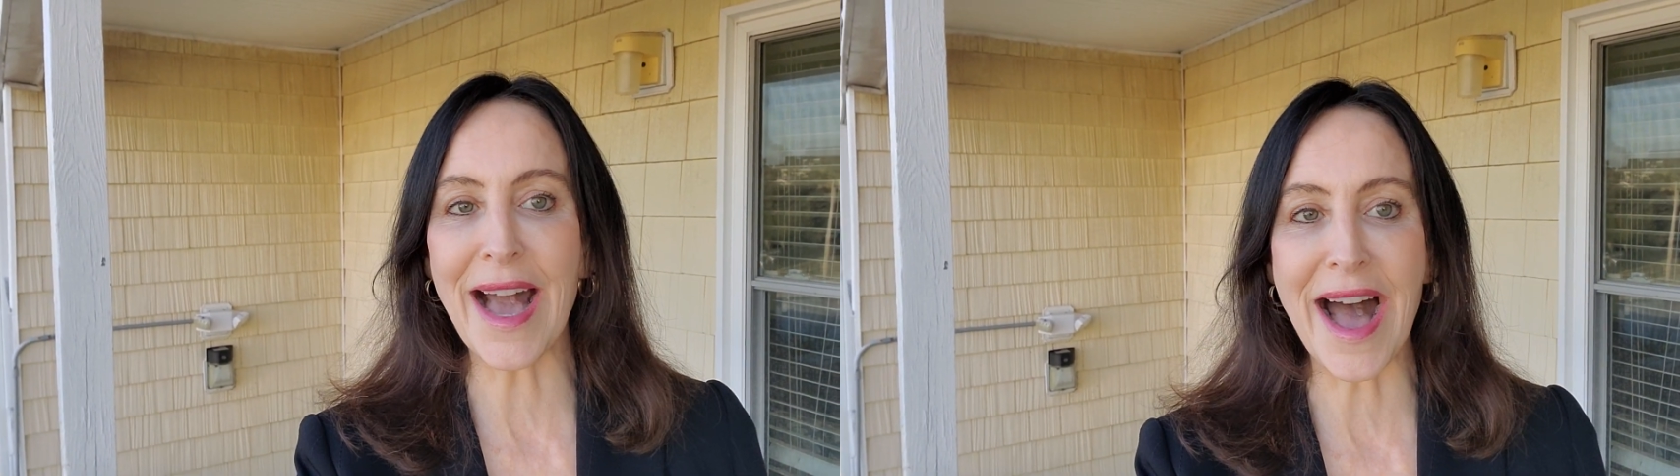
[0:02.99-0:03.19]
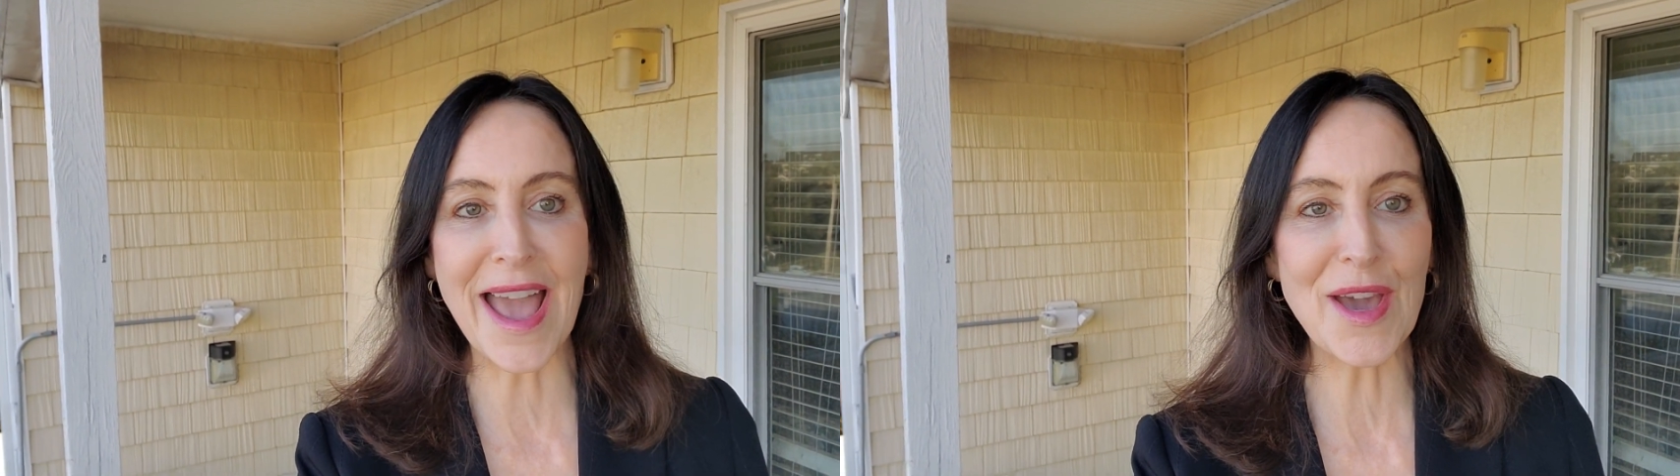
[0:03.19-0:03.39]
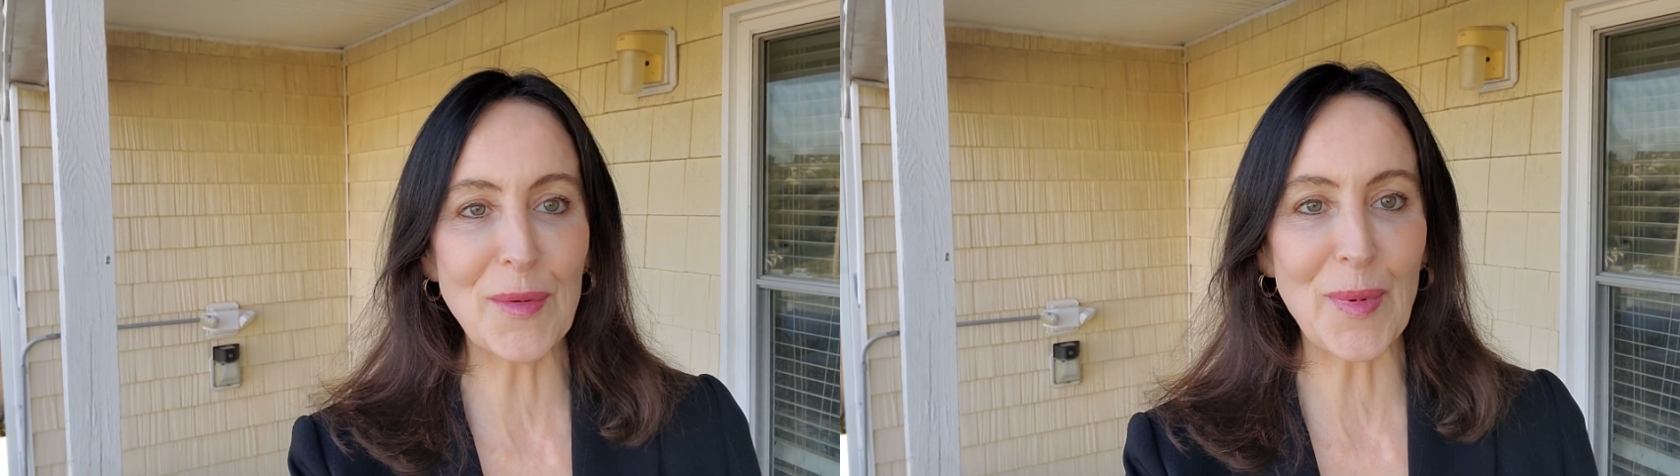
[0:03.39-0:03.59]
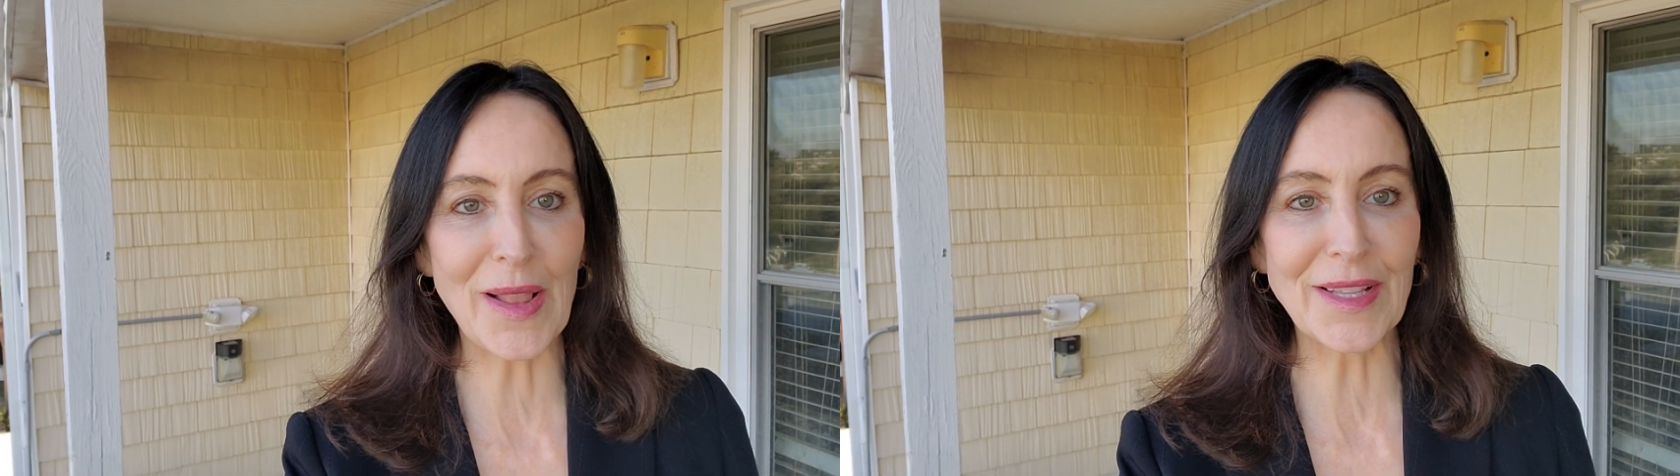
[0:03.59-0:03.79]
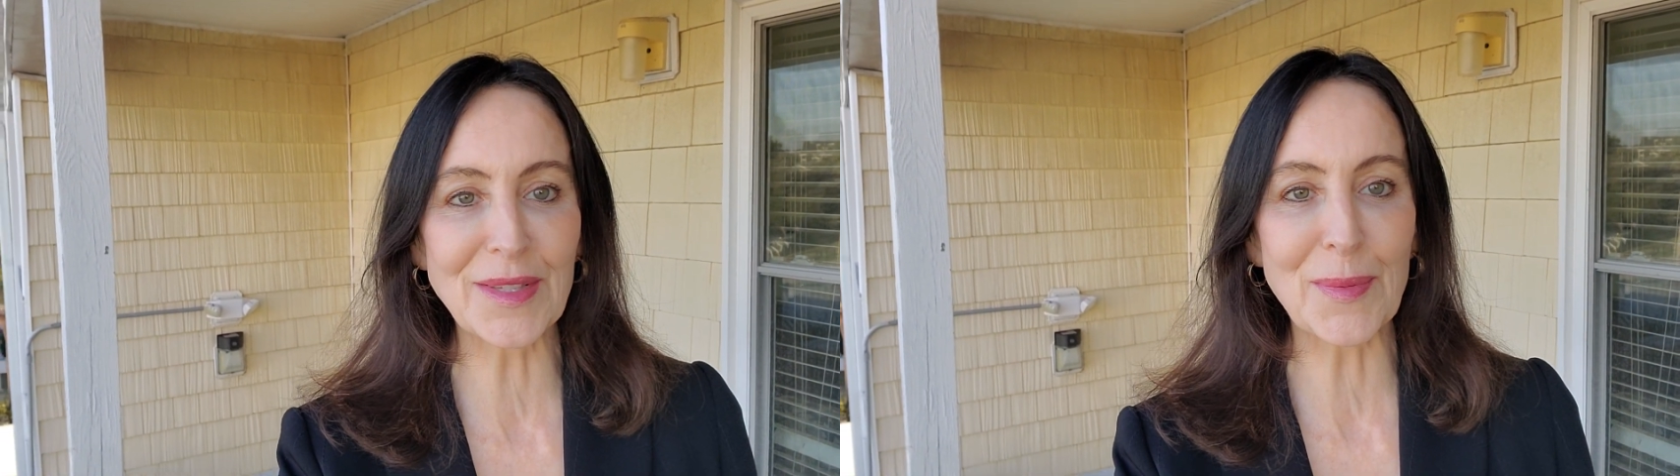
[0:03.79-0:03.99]
I hope
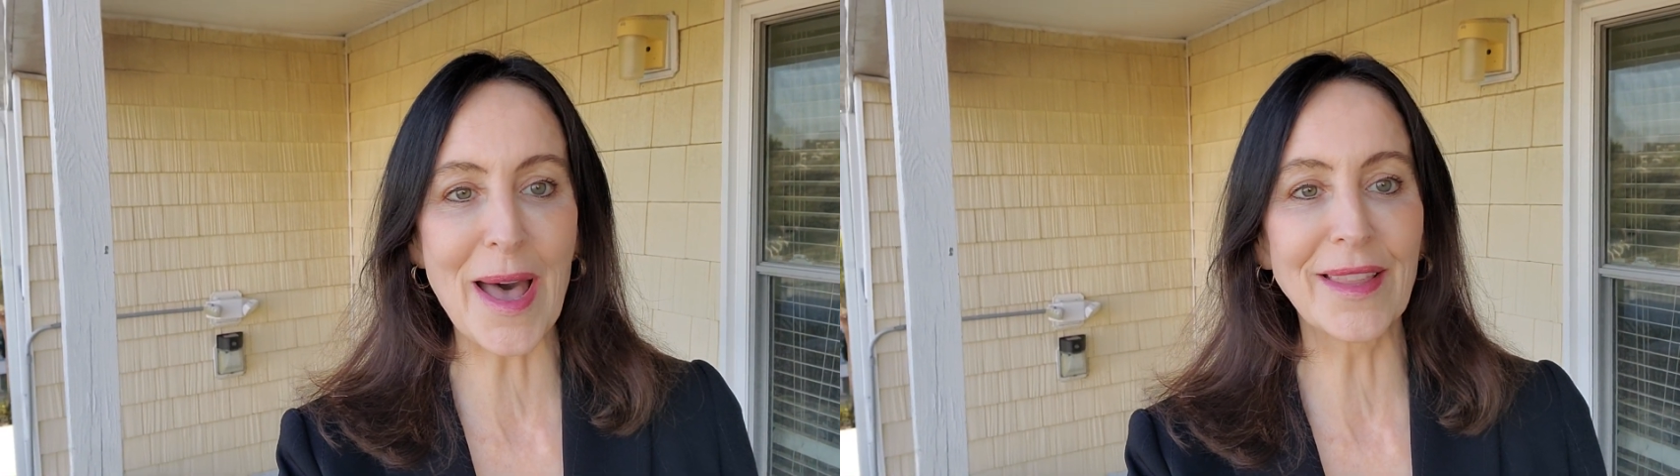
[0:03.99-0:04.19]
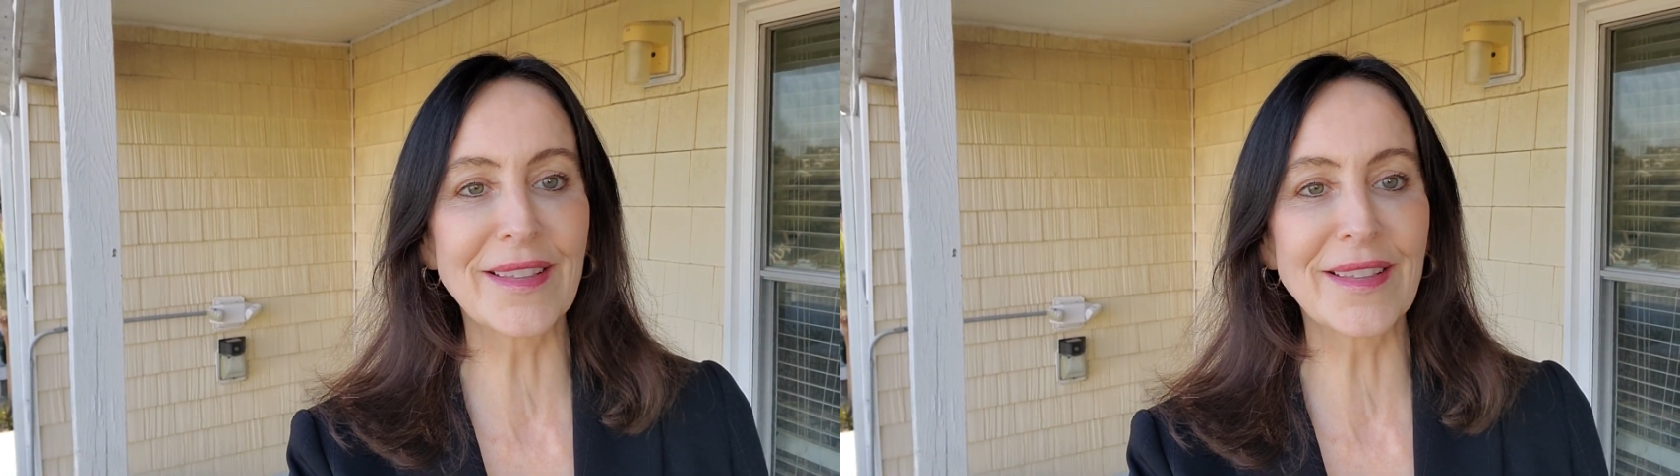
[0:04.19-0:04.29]
all is well.